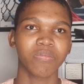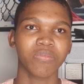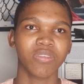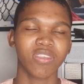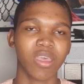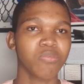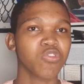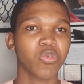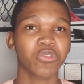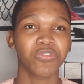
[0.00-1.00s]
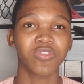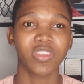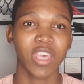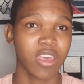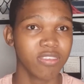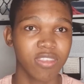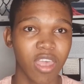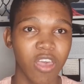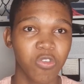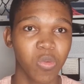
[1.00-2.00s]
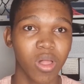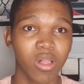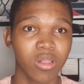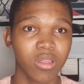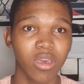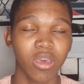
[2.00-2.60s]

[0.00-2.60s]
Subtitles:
some sort of test as well,